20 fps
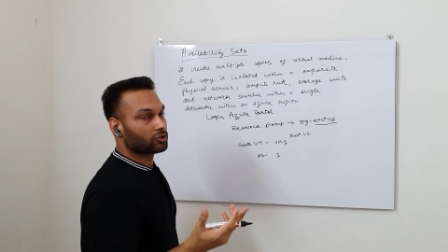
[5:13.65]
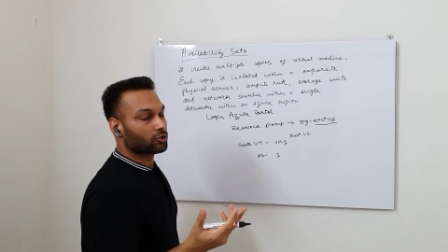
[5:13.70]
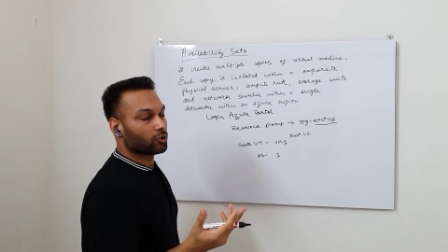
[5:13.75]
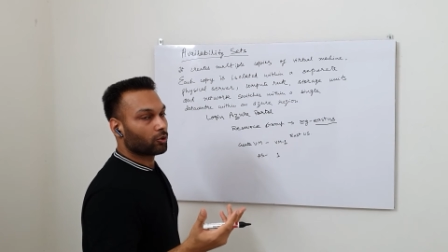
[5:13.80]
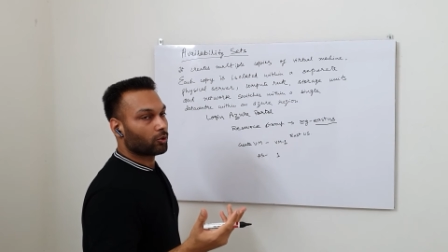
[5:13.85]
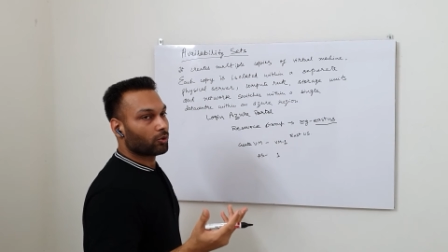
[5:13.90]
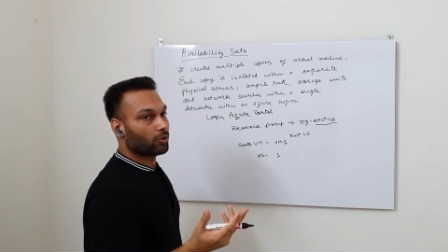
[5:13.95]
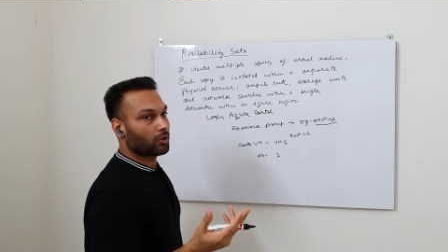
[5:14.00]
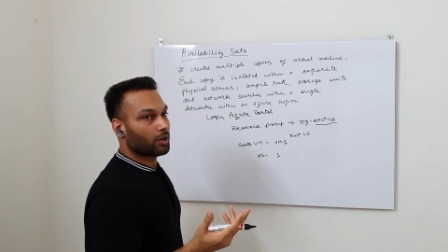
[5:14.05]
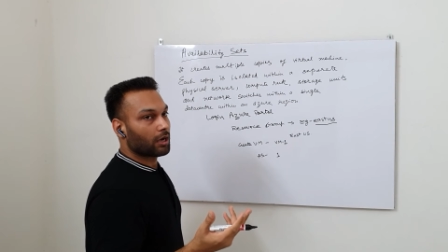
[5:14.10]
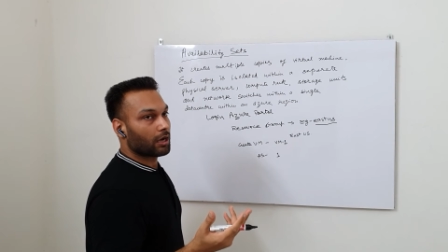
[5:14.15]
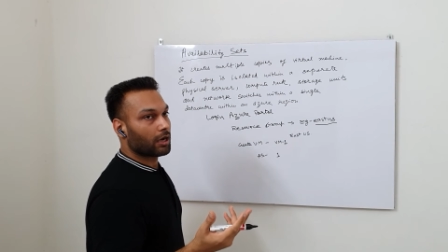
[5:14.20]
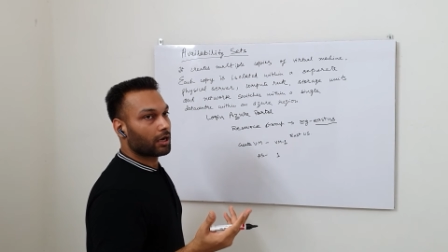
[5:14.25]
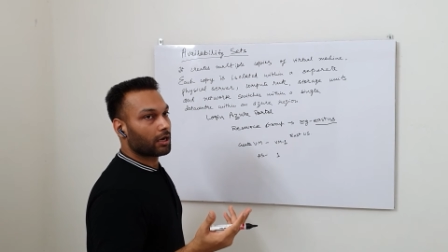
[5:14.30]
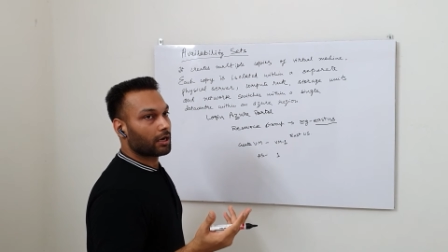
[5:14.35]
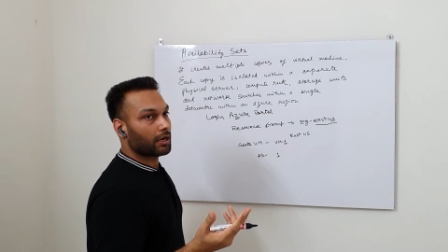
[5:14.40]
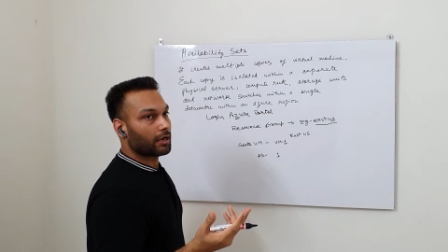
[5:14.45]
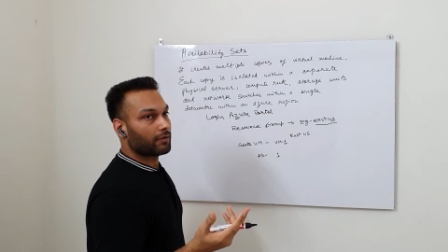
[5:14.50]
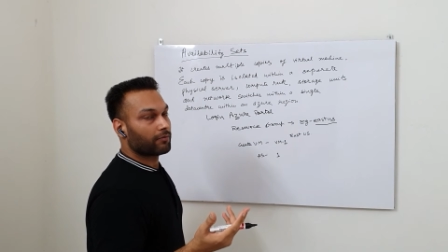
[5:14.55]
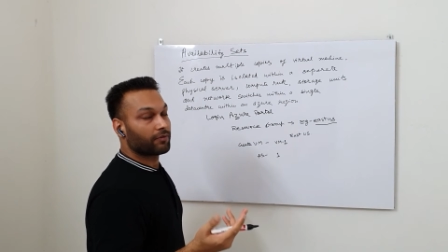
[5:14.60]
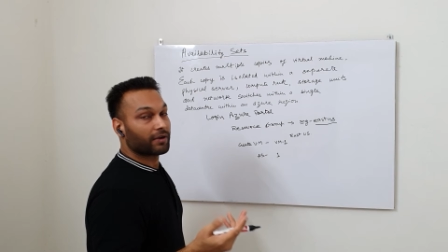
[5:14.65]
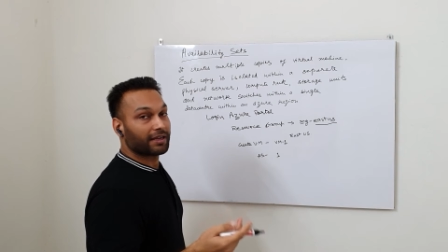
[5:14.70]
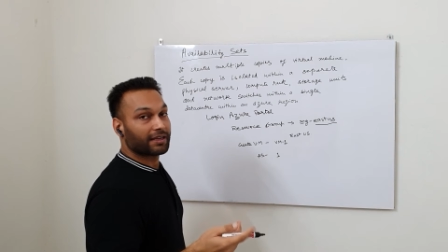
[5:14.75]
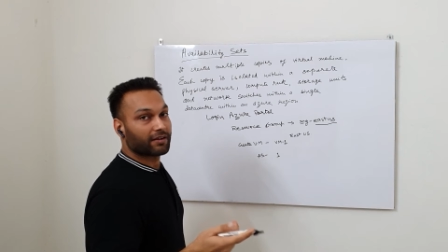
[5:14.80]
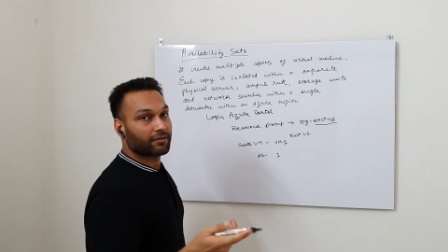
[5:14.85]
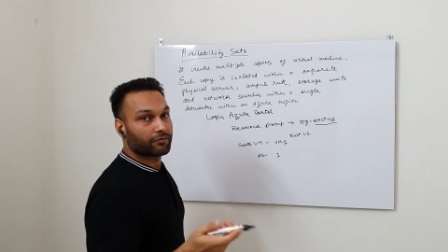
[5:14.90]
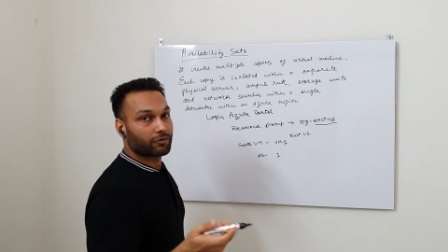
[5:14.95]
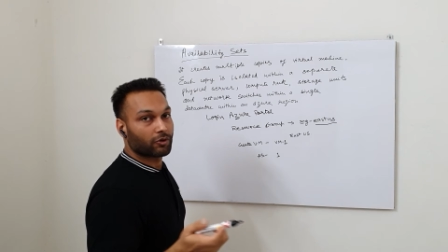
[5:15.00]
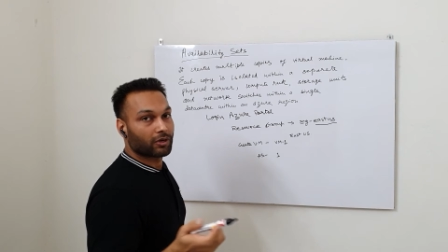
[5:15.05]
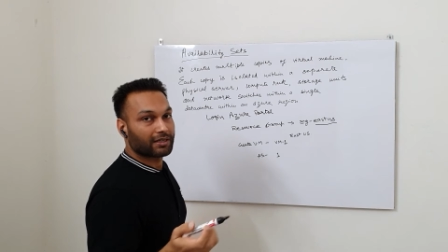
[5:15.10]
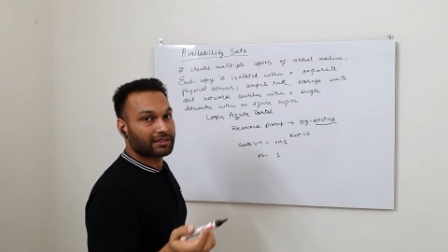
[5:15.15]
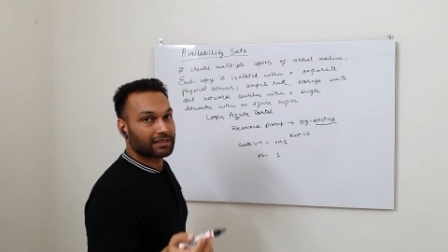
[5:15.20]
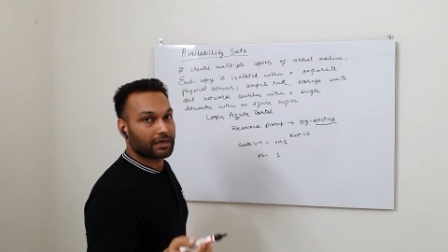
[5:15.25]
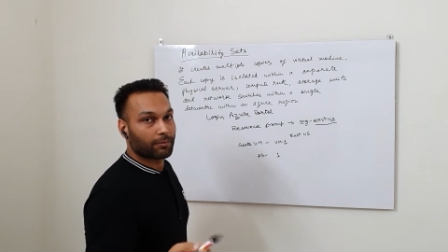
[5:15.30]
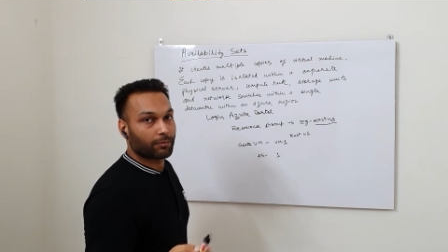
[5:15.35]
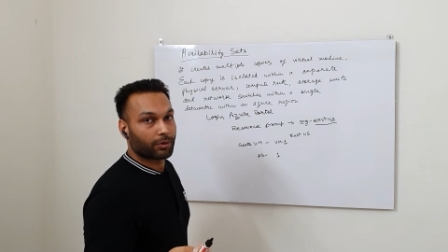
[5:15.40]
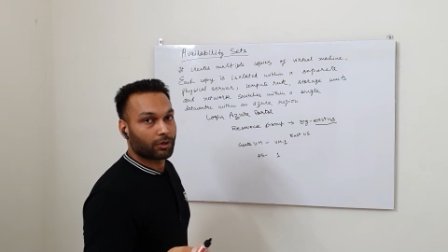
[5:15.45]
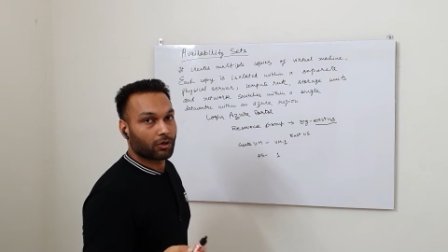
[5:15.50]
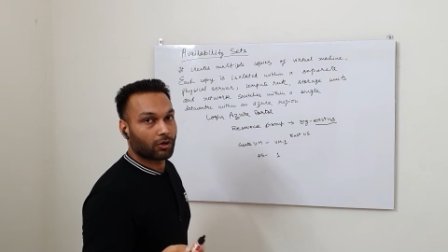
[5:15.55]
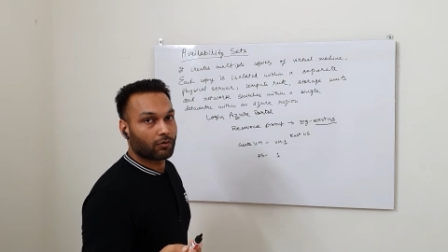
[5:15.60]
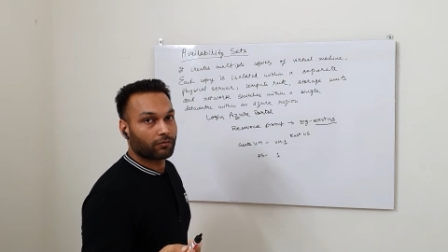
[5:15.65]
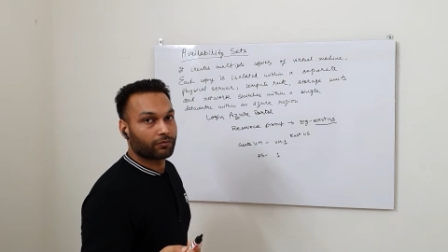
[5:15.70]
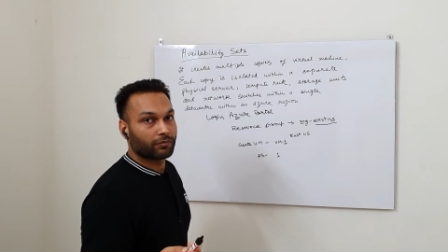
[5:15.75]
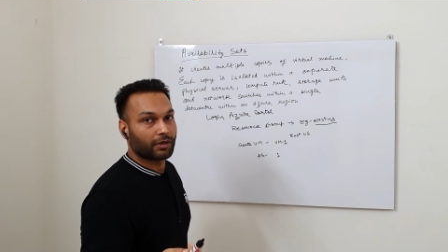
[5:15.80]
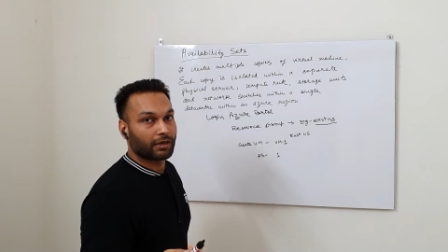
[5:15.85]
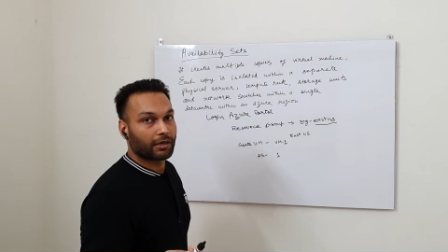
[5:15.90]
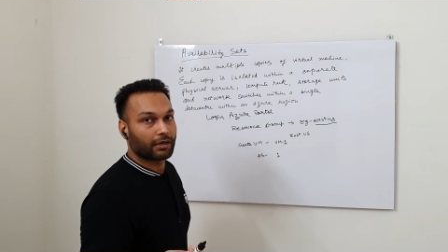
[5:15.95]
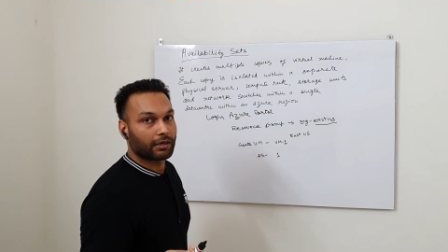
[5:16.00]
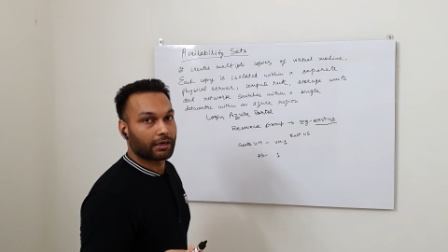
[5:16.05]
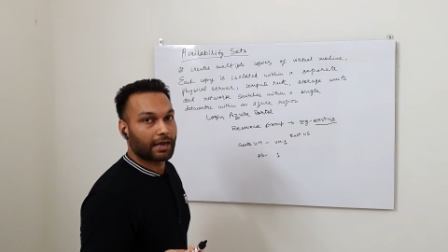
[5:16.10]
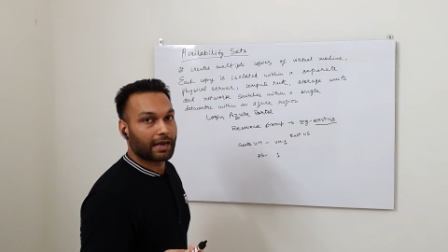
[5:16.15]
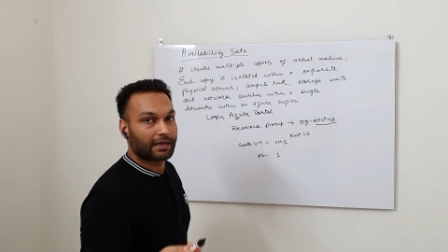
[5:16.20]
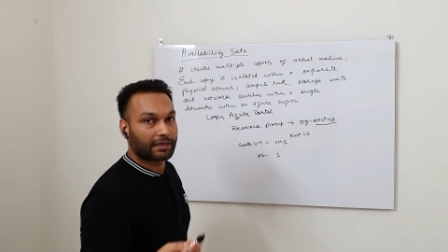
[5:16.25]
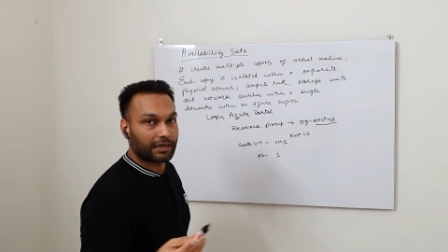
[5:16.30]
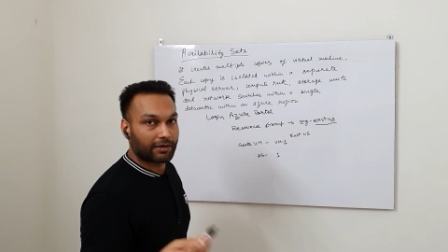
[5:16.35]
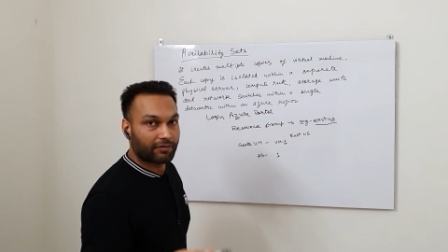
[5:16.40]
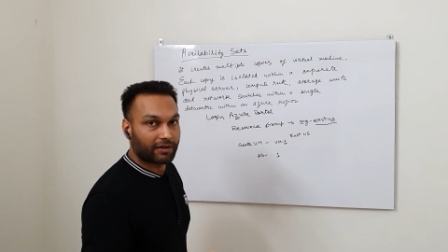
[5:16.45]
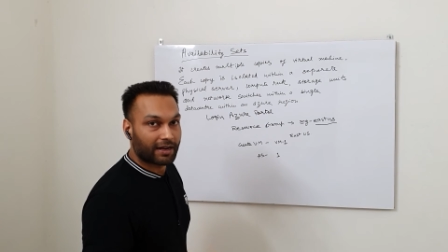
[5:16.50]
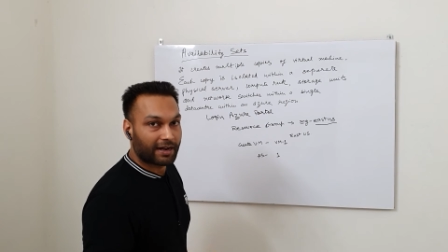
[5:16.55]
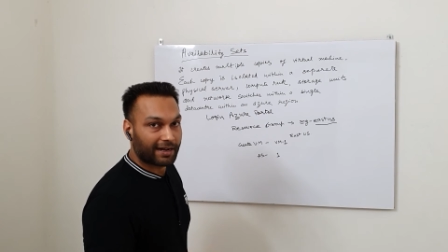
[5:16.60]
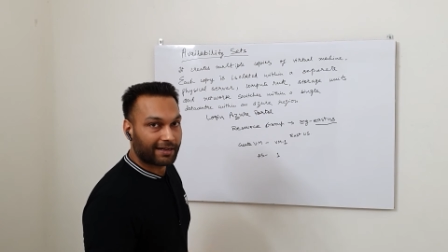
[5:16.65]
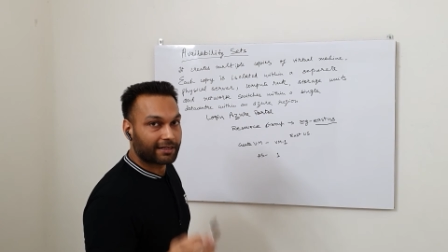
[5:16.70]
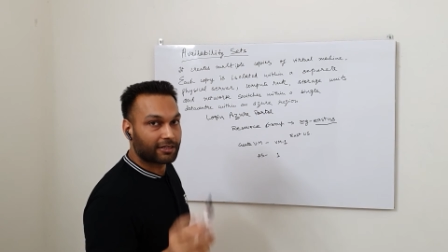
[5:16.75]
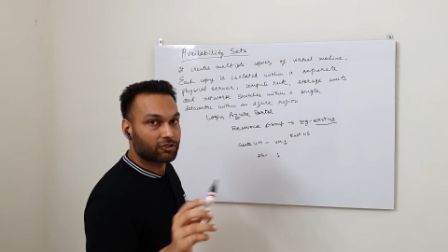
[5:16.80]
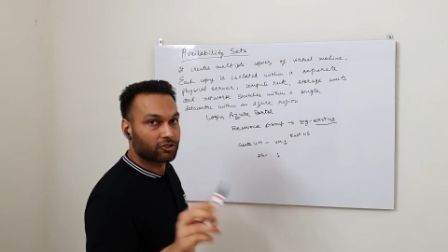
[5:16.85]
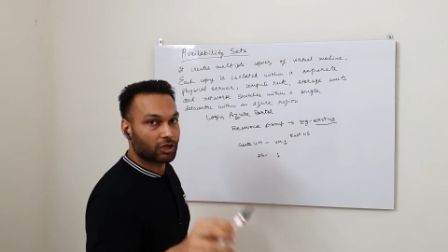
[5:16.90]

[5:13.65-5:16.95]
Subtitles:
So if I give you example of Active Directory,